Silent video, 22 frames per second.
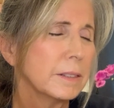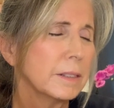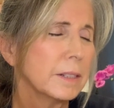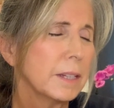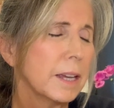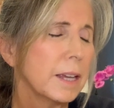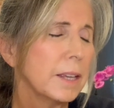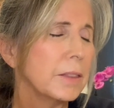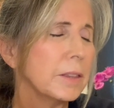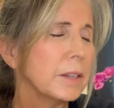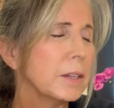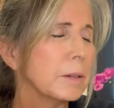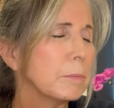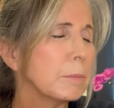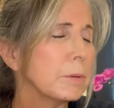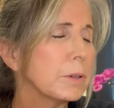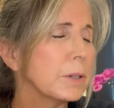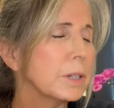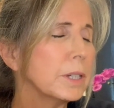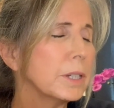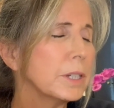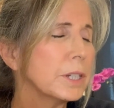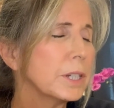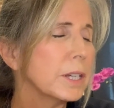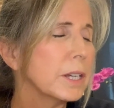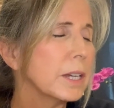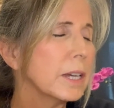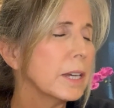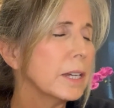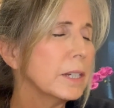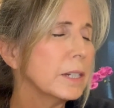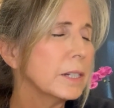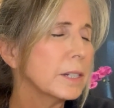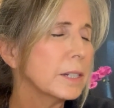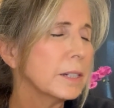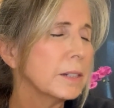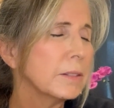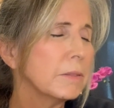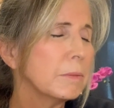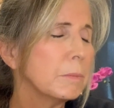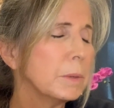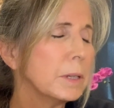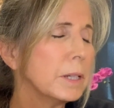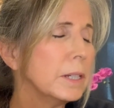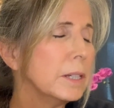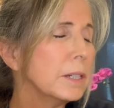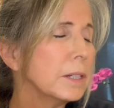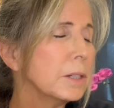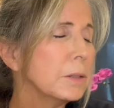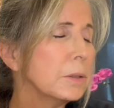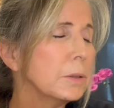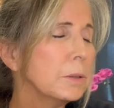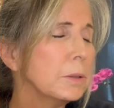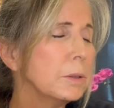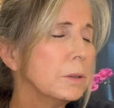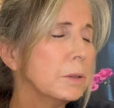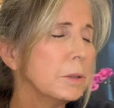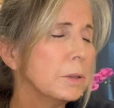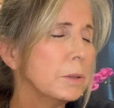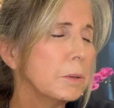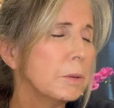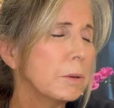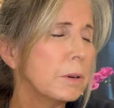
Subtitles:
and the appreciation of being who you